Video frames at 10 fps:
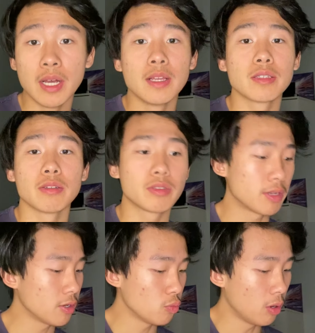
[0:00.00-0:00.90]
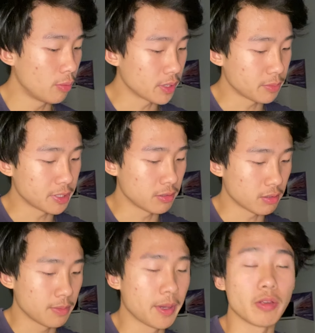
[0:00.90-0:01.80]
So today, what we're gonna be
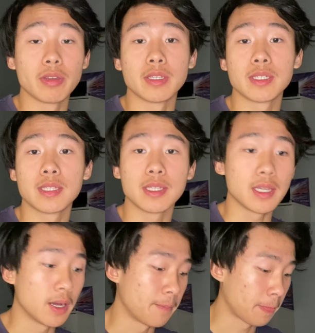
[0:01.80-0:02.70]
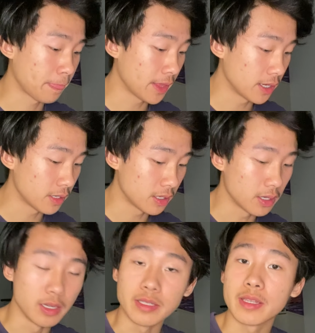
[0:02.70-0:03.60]
talking about is the
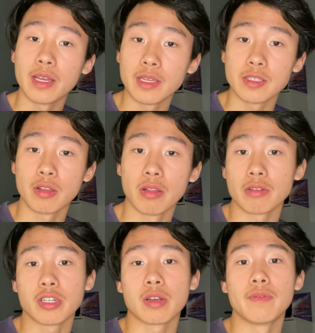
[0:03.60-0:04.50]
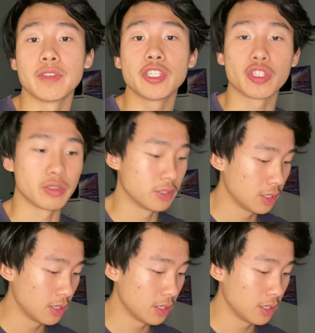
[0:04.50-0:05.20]
histological feature